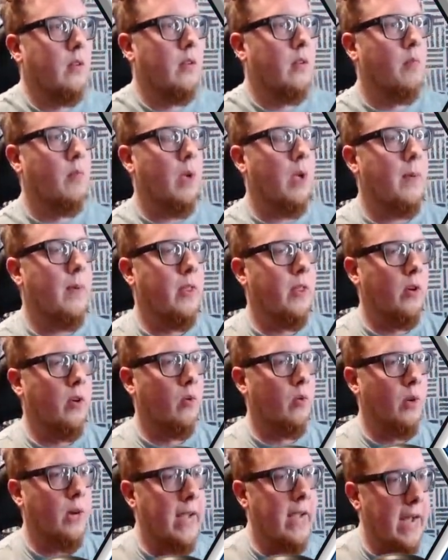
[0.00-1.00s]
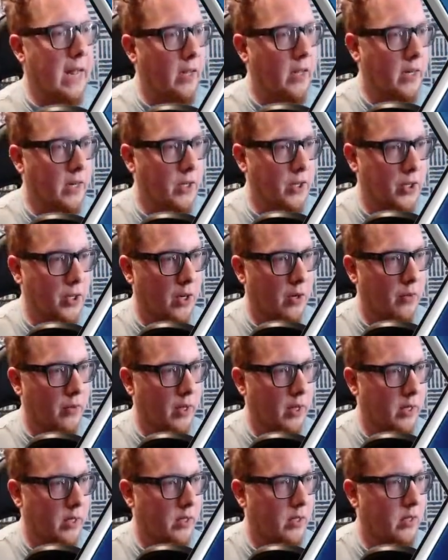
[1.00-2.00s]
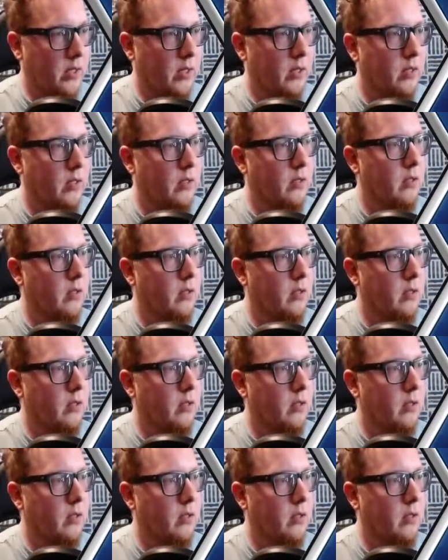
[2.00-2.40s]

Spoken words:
Maybe they'll Reality Stone this.